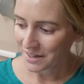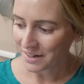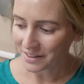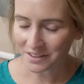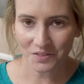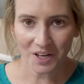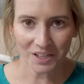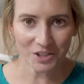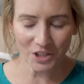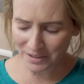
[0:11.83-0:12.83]
And I've got
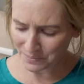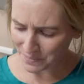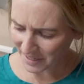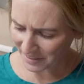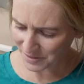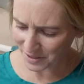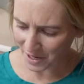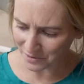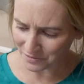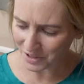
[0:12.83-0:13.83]
a good mix
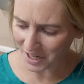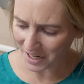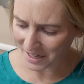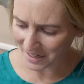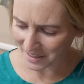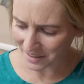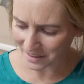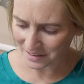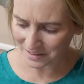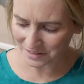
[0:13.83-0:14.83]
of uh,